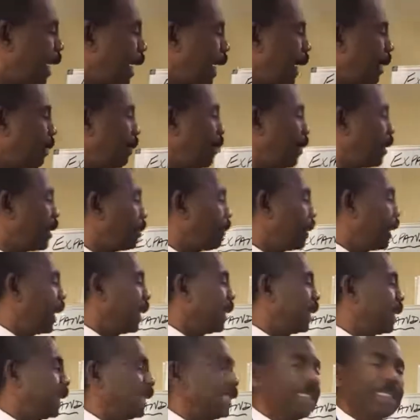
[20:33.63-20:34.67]
I
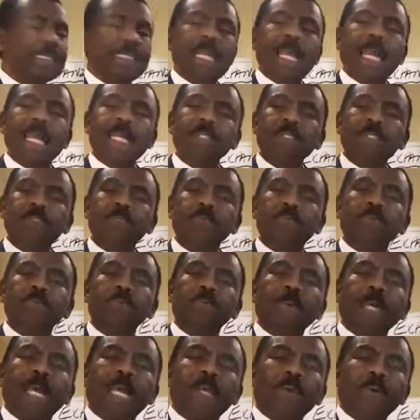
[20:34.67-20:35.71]
multiplied these last
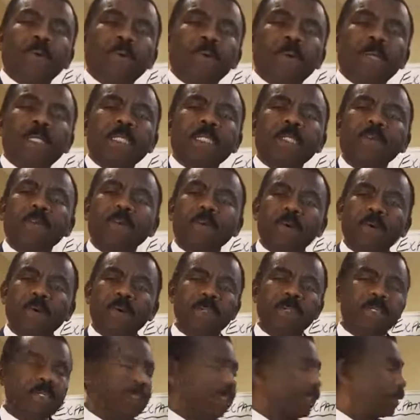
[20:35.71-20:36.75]
two binomials
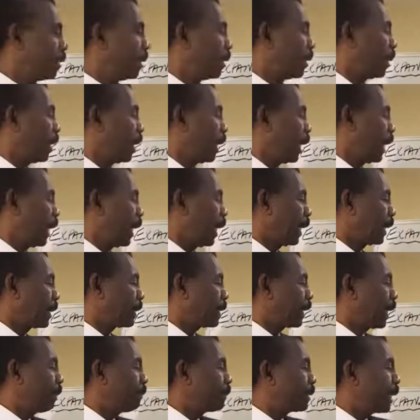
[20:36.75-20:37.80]
first.
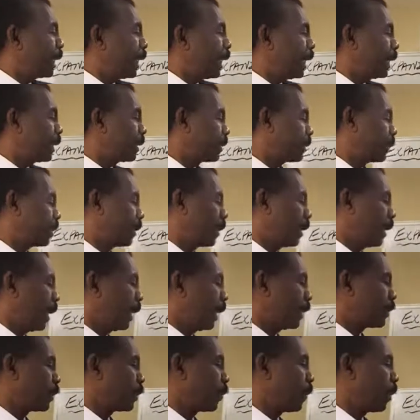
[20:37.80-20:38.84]
X times x,
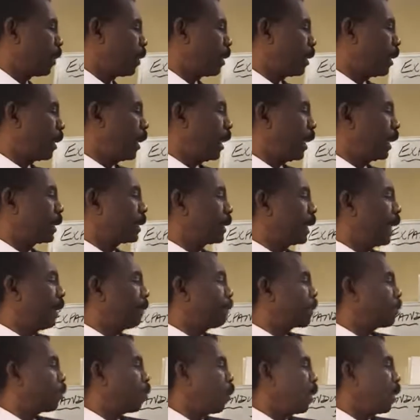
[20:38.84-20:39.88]
x squared, x
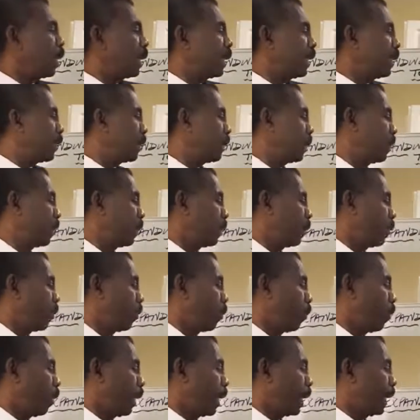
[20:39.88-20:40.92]
times 1,
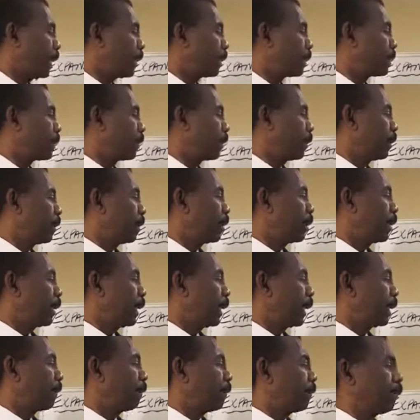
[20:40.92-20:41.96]
1x.
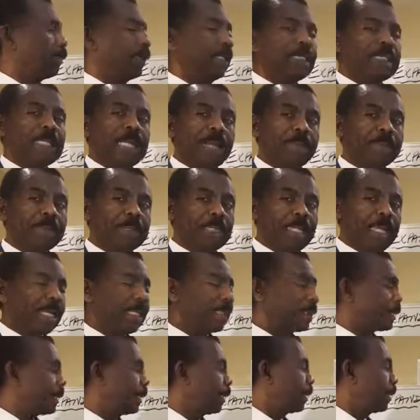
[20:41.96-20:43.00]
Negative 3 times
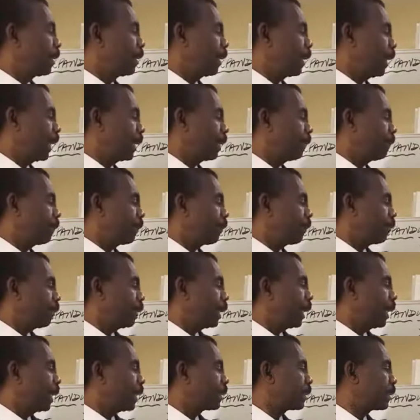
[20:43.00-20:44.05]
x, negative
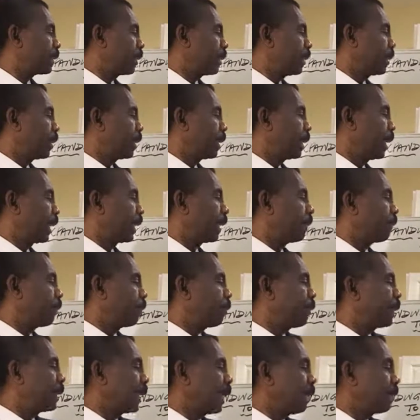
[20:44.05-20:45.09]
3x. Negative
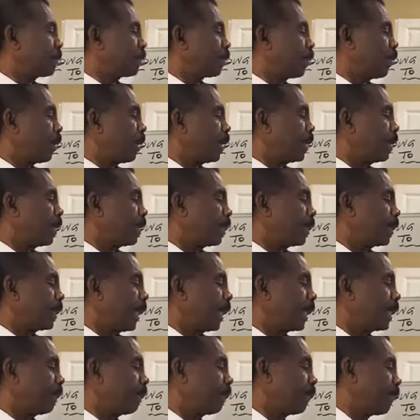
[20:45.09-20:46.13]
3 times 1,
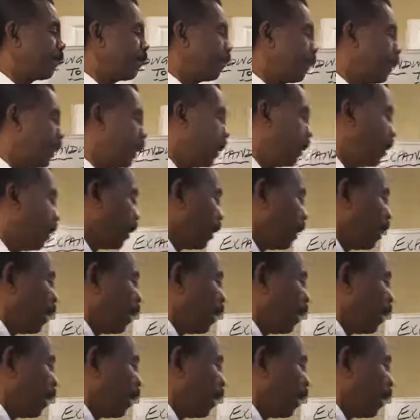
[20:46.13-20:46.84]
negative 3.